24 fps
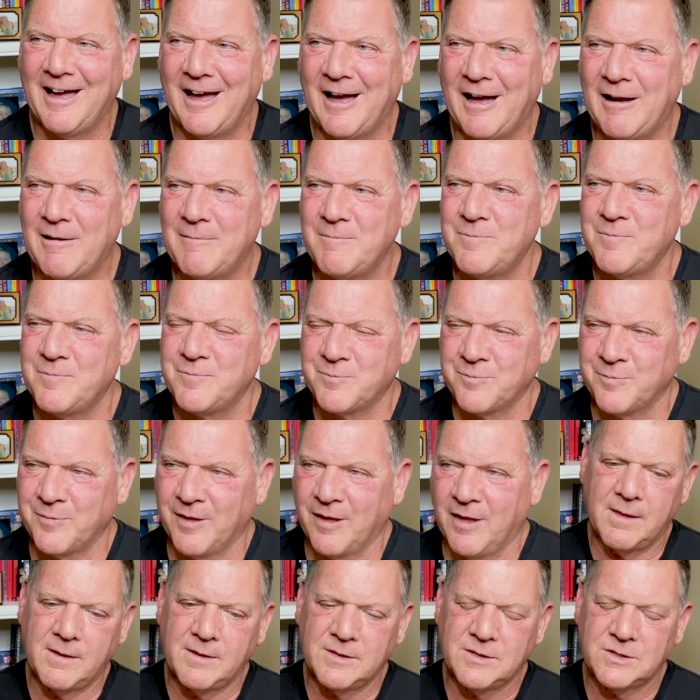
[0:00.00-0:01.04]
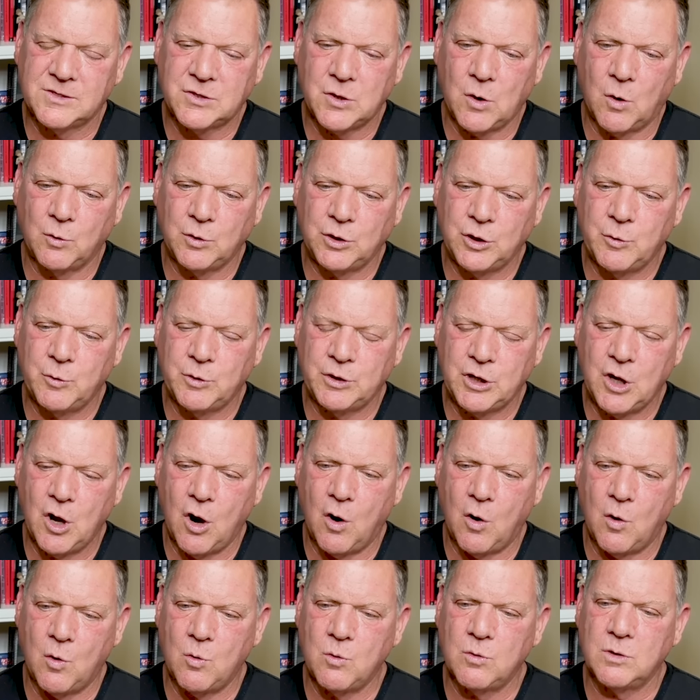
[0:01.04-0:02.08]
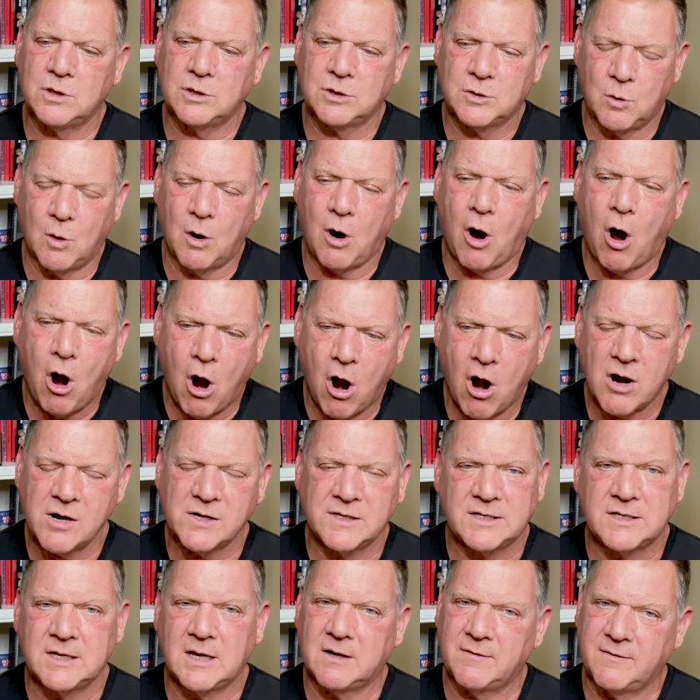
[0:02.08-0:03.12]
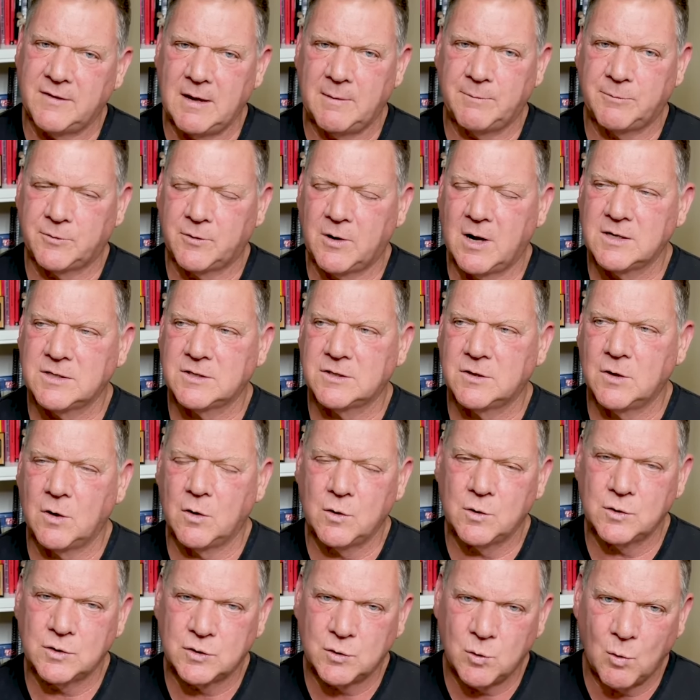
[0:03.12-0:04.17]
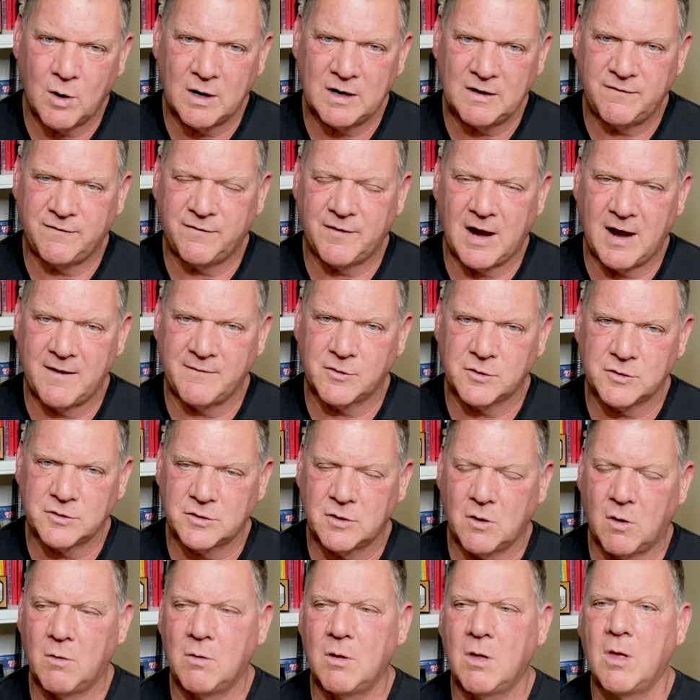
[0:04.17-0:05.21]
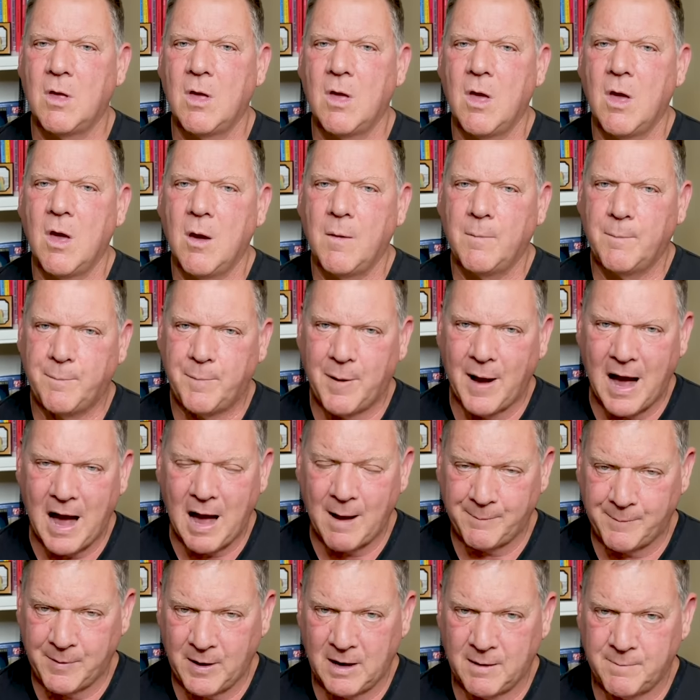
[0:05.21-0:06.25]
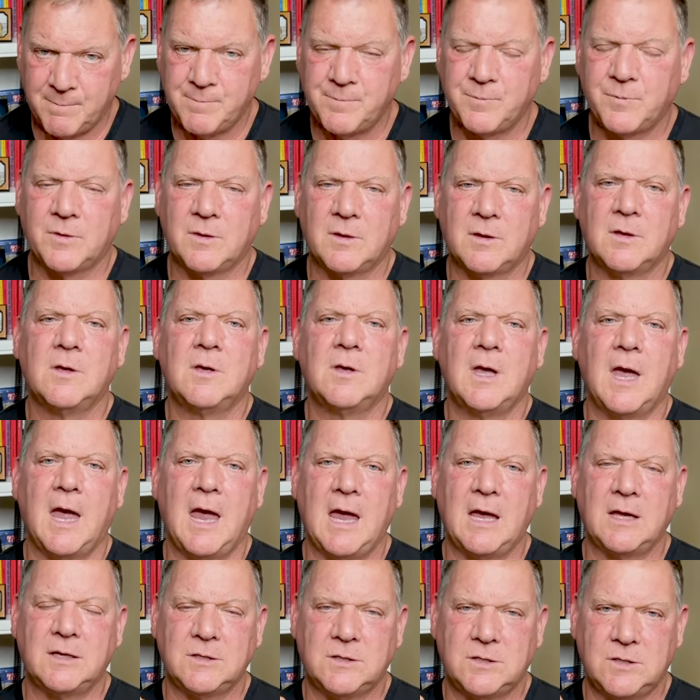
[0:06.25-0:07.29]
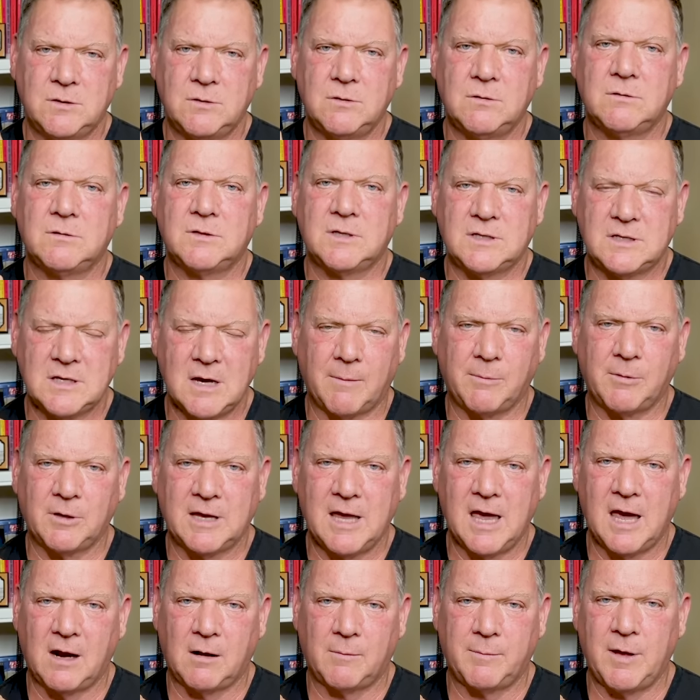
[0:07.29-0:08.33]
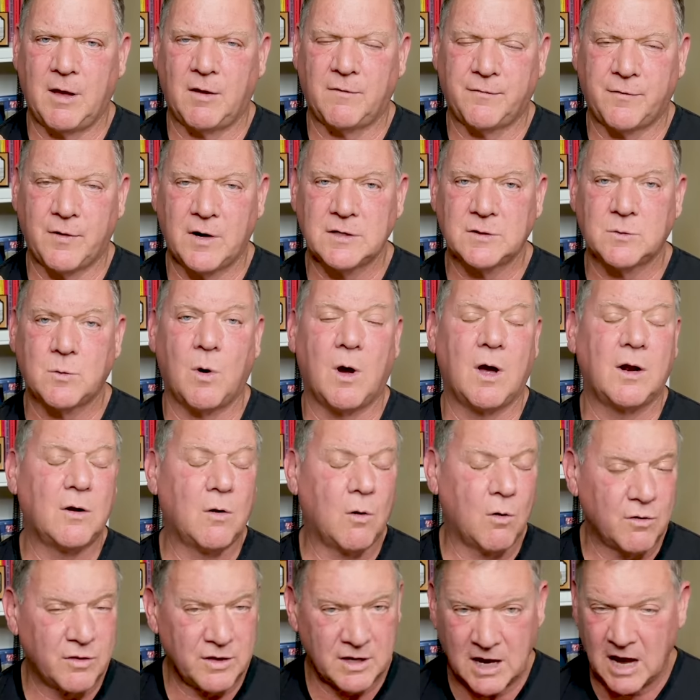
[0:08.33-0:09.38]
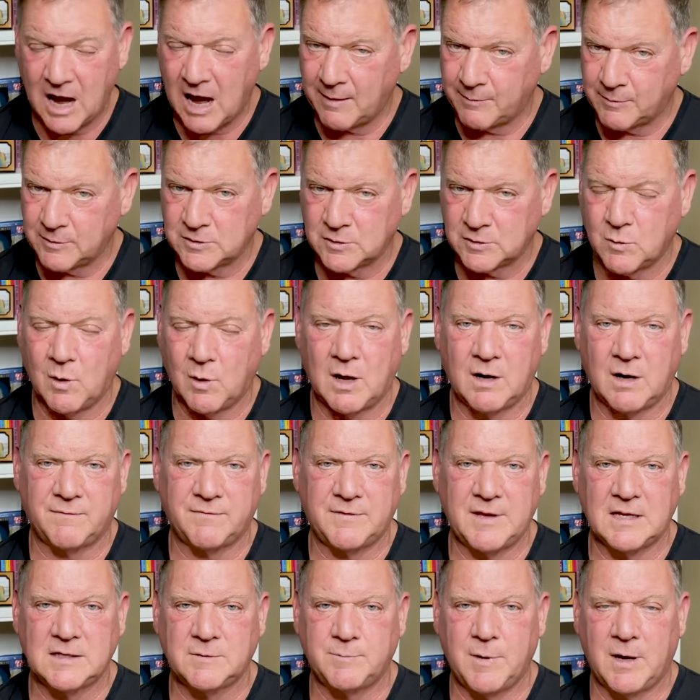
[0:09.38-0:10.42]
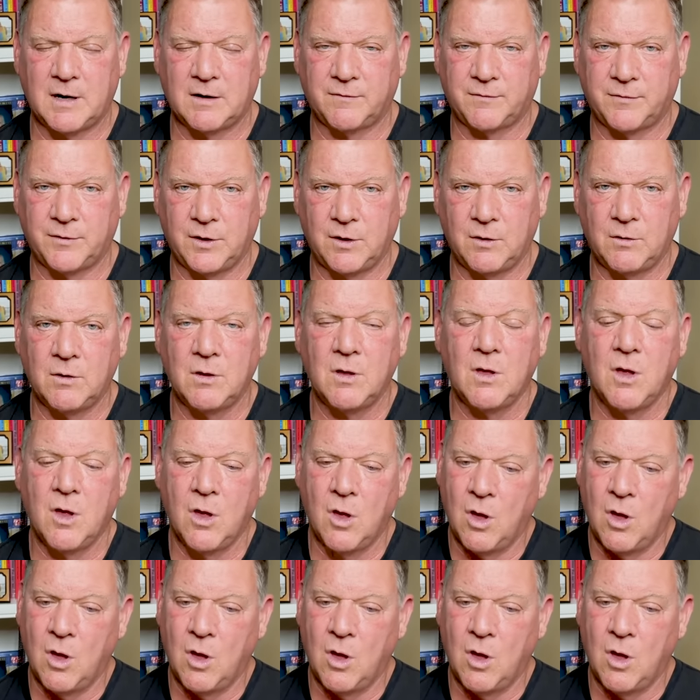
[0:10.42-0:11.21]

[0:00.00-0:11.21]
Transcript: Um, so you would go to a hard set of hip thrusts, so 25 or so, pop up and do the double kettlebell front squat or the goblet squat if that's better for you